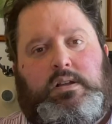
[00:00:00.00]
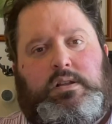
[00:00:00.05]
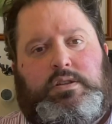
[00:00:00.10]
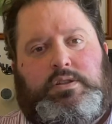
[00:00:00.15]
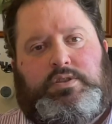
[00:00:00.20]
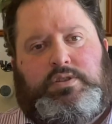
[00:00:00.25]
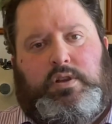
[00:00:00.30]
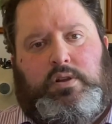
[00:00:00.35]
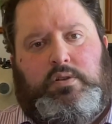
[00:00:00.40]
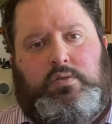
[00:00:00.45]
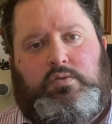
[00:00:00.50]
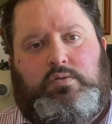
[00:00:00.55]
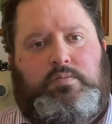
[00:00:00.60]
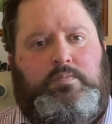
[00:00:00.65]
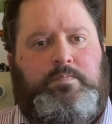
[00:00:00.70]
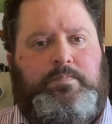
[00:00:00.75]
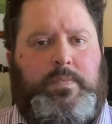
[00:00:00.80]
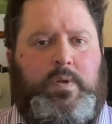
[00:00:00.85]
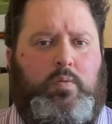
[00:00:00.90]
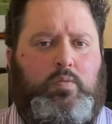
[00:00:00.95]
So
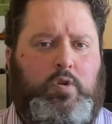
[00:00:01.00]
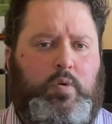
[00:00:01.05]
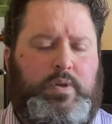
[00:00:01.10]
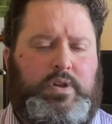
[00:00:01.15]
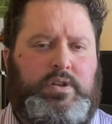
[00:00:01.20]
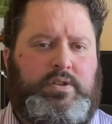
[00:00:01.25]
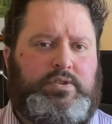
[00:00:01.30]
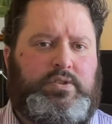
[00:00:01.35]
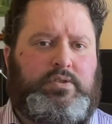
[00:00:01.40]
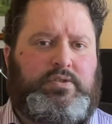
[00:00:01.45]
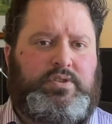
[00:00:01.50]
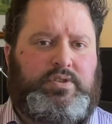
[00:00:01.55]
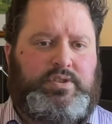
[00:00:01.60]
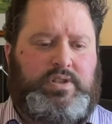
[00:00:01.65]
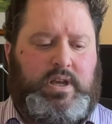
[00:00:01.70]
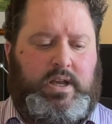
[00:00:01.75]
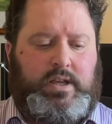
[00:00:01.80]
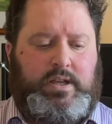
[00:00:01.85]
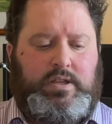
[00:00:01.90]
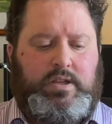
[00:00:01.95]
what we're going to do
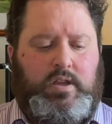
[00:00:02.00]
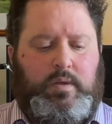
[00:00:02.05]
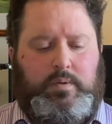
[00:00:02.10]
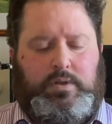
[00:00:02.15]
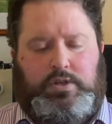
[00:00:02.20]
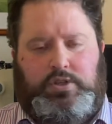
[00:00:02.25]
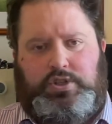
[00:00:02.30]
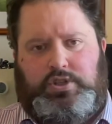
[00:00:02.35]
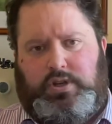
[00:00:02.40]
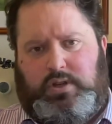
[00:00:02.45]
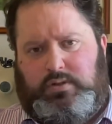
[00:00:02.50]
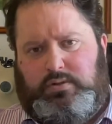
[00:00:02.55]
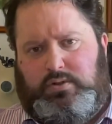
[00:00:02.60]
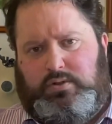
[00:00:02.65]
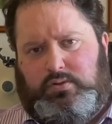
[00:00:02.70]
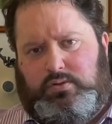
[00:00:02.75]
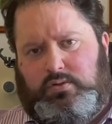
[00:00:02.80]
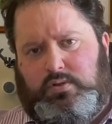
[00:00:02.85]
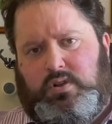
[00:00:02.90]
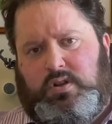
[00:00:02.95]
today, I'm going to show
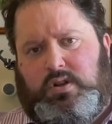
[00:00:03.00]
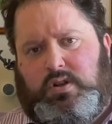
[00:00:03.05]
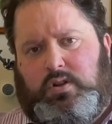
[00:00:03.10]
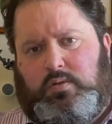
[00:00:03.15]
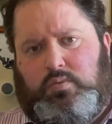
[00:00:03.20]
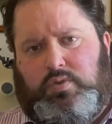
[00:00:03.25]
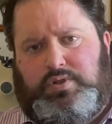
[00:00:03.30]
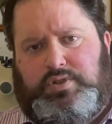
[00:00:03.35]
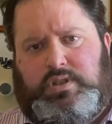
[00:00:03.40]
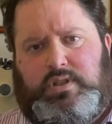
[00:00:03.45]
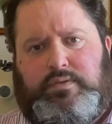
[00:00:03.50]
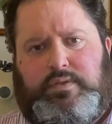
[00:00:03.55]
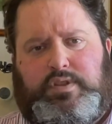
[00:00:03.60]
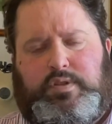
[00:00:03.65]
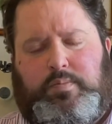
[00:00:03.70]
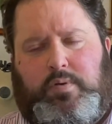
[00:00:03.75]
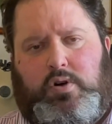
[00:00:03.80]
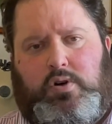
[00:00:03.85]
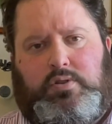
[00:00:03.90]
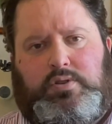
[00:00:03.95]
you what's in this
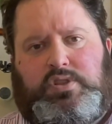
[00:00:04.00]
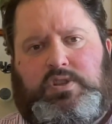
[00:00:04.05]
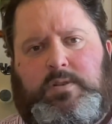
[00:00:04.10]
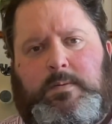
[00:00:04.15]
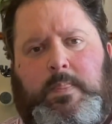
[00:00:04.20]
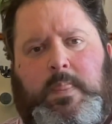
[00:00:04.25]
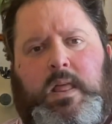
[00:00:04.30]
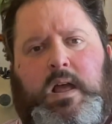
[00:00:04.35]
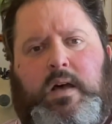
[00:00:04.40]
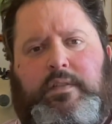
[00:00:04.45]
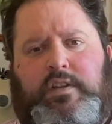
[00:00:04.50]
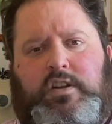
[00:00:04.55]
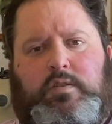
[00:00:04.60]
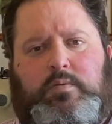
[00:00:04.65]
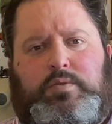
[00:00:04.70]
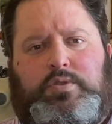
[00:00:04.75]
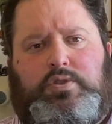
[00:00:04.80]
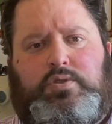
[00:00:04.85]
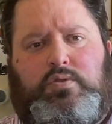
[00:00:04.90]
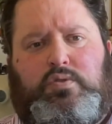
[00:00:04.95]
box and then I'm
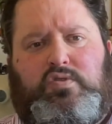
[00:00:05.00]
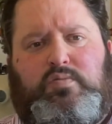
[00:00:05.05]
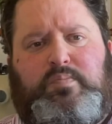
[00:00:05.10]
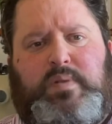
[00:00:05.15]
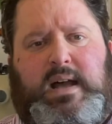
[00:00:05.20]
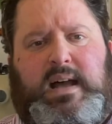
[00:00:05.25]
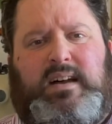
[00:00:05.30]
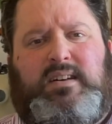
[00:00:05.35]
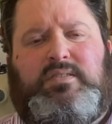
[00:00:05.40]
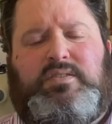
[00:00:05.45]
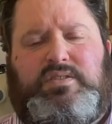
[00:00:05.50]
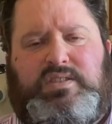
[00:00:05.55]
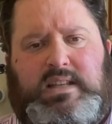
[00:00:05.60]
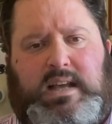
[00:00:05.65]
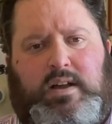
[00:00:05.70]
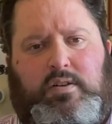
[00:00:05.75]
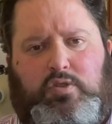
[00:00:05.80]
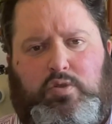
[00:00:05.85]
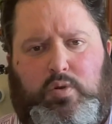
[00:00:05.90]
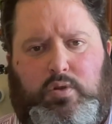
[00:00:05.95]
going to talk about the
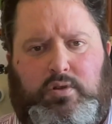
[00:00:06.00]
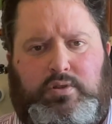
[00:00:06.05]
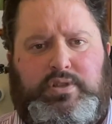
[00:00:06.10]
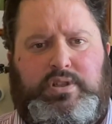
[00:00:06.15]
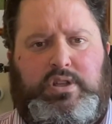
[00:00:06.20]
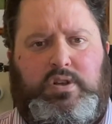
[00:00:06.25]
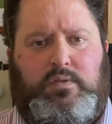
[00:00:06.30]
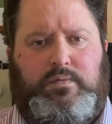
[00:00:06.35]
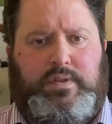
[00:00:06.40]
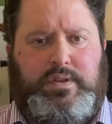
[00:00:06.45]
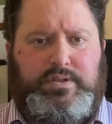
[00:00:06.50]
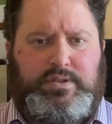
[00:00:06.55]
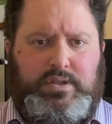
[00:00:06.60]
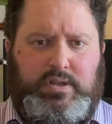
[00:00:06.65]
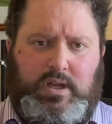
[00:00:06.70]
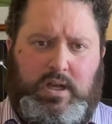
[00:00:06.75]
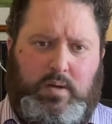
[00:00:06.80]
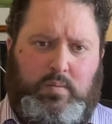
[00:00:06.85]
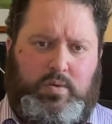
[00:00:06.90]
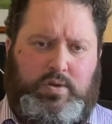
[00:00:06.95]
sound quality of this
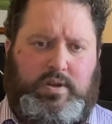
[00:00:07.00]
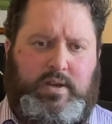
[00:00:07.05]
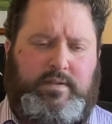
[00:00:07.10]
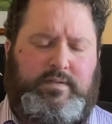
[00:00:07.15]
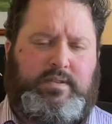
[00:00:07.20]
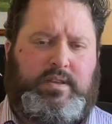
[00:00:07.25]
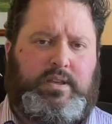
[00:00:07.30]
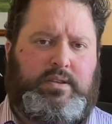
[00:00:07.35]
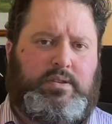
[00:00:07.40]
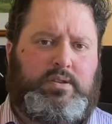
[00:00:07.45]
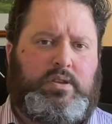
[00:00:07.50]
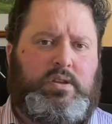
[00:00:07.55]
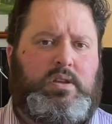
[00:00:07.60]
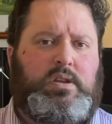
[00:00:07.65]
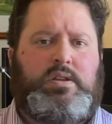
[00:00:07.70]
and what I think.